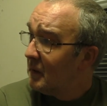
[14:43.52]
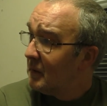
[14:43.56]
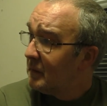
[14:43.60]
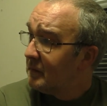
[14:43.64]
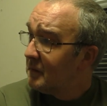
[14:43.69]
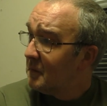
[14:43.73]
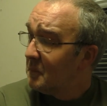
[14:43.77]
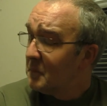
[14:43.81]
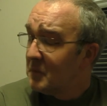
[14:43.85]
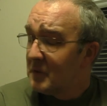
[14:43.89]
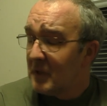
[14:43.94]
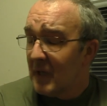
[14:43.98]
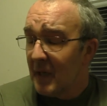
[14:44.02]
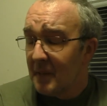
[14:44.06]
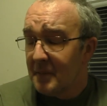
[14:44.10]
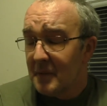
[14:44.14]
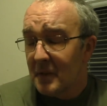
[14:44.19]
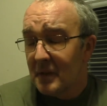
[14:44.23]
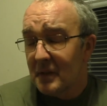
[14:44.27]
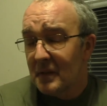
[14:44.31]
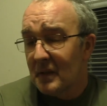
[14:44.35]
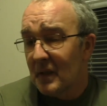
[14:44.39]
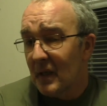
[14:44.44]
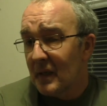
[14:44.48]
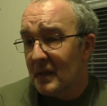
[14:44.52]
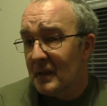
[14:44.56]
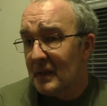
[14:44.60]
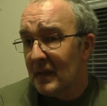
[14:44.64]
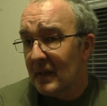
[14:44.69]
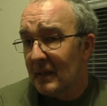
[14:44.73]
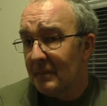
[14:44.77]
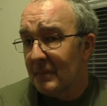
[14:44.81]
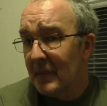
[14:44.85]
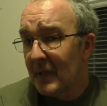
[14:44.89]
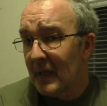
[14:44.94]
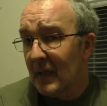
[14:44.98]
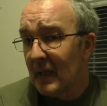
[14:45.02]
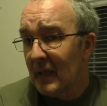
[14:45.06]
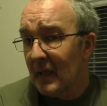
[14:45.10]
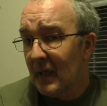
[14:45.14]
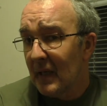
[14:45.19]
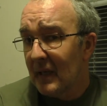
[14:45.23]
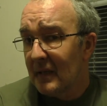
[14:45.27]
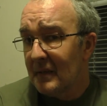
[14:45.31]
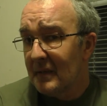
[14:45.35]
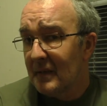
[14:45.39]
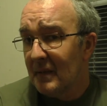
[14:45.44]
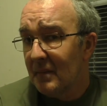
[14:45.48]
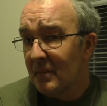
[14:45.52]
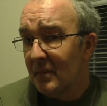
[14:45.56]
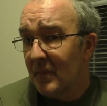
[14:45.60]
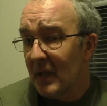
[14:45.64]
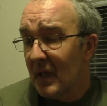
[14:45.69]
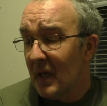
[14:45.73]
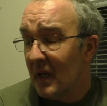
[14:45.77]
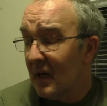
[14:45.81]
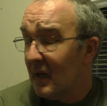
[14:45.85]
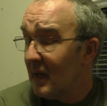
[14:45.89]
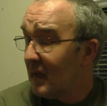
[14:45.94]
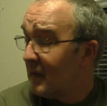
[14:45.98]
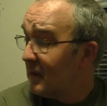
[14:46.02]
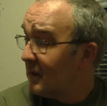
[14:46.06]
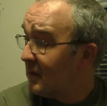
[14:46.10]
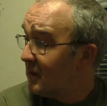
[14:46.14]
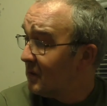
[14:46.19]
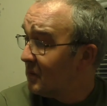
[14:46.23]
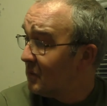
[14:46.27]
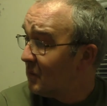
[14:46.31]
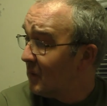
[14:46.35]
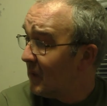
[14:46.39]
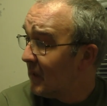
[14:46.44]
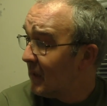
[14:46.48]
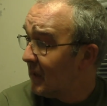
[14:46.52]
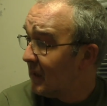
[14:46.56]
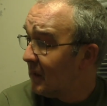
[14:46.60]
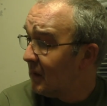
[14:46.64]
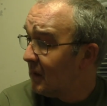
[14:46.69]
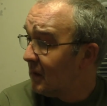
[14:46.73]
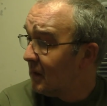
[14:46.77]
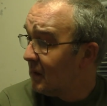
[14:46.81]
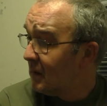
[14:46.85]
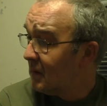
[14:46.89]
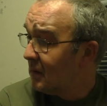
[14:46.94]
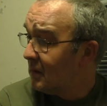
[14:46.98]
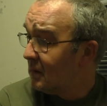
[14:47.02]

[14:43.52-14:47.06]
sometimes it's nice to get a bit of light in behind as well.